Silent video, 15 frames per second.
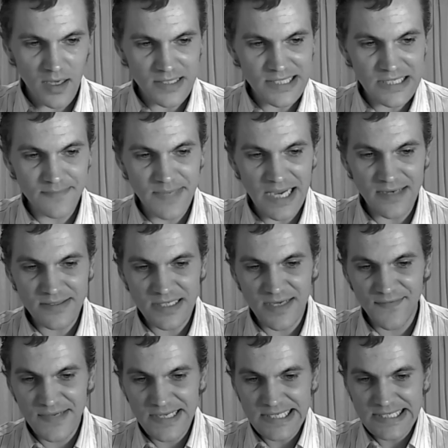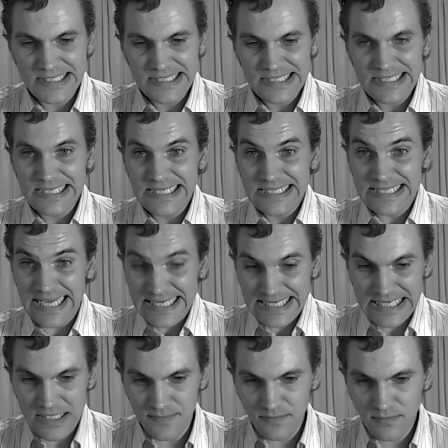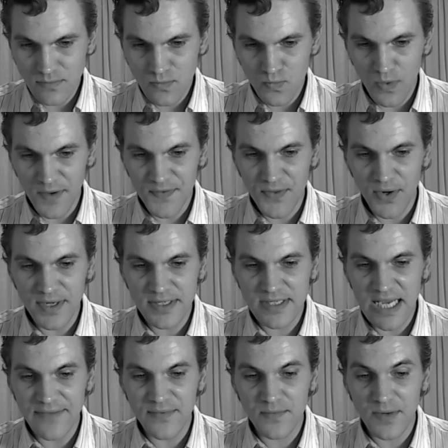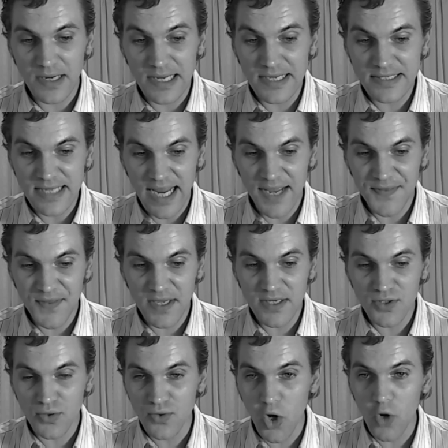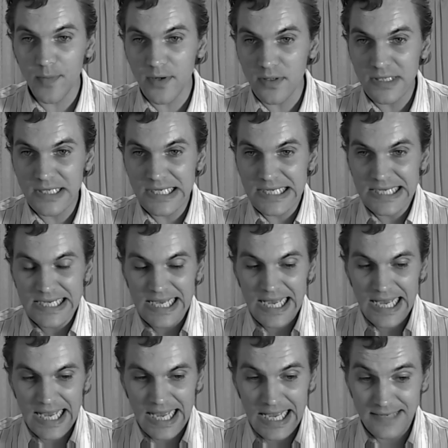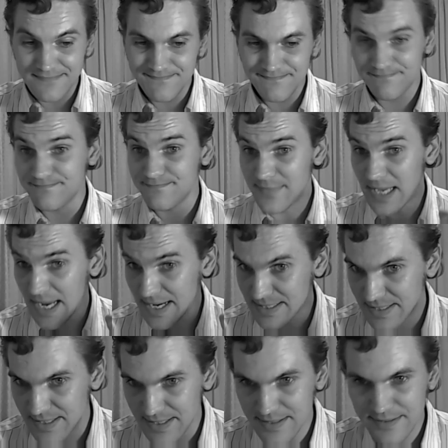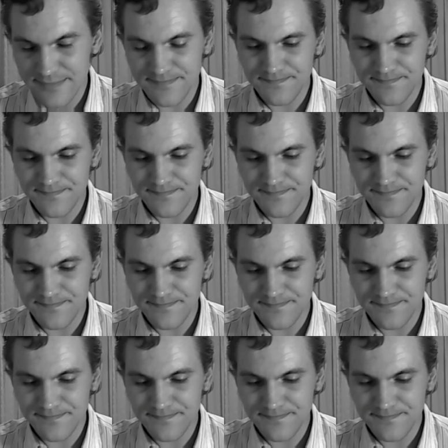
the amount of cesium-137 released at the Chernobyl accident.